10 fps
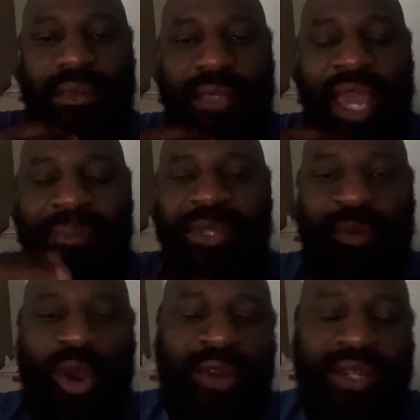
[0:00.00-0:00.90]
Abner
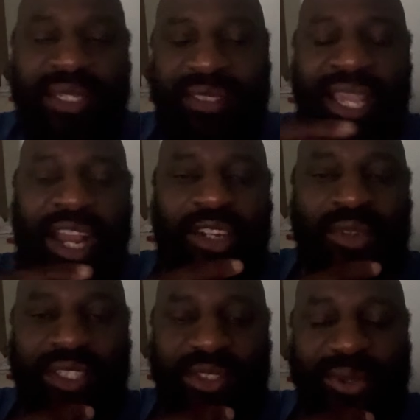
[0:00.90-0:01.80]
Mares, Gary
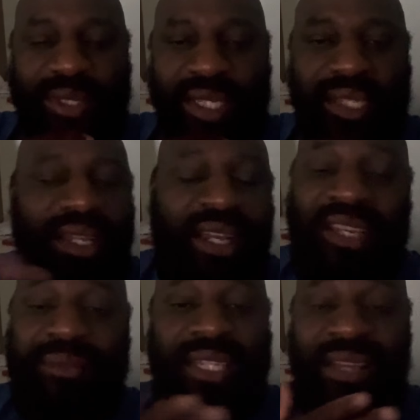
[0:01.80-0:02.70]
Russell. How
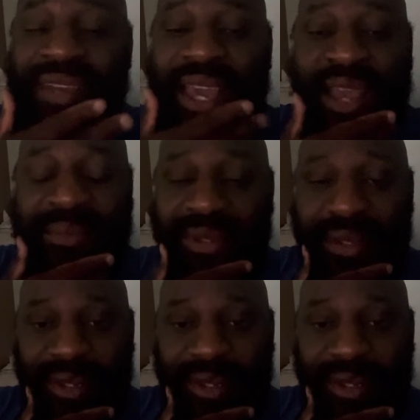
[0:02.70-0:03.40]
come it never happened?